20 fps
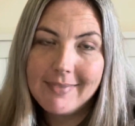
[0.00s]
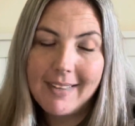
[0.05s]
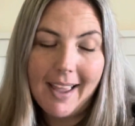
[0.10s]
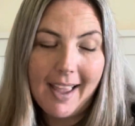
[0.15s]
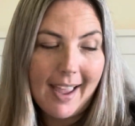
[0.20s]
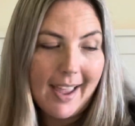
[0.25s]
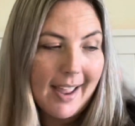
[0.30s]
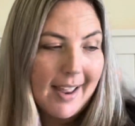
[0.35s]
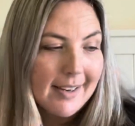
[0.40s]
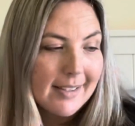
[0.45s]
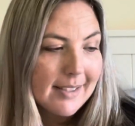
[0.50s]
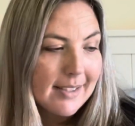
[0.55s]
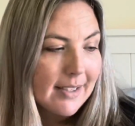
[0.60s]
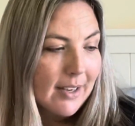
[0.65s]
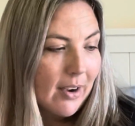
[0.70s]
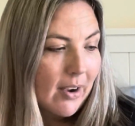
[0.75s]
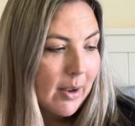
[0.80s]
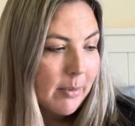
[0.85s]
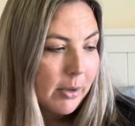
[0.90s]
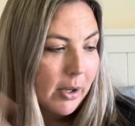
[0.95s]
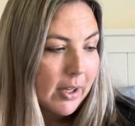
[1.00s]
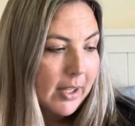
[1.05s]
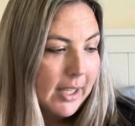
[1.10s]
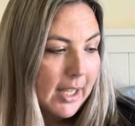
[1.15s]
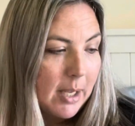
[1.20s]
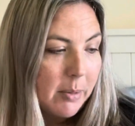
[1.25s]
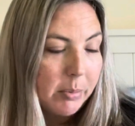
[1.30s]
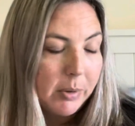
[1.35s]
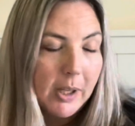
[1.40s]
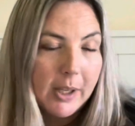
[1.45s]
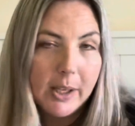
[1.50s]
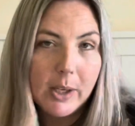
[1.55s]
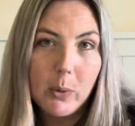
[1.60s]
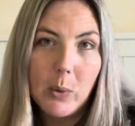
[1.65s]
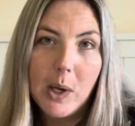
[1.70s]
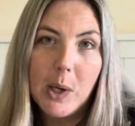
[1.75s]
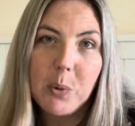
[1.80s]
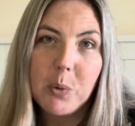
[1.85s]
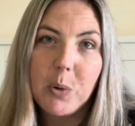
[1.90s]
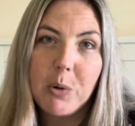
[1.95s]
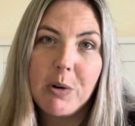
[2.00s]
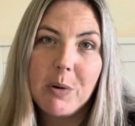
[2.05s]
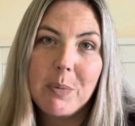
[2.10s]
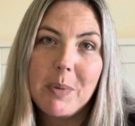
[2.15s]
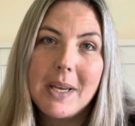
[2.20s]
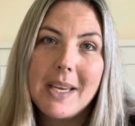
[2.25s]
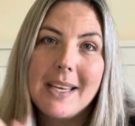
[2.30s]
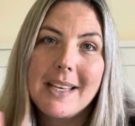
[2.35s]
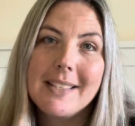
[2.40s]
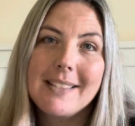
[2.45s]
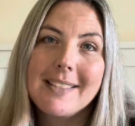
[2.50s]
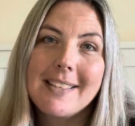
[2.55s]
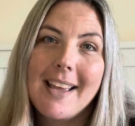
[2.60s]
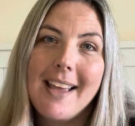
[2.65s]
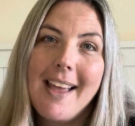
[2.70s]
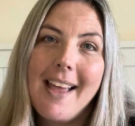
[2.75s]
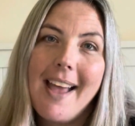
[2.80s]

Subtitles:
and I'm going to keep plugging away at War and Peace,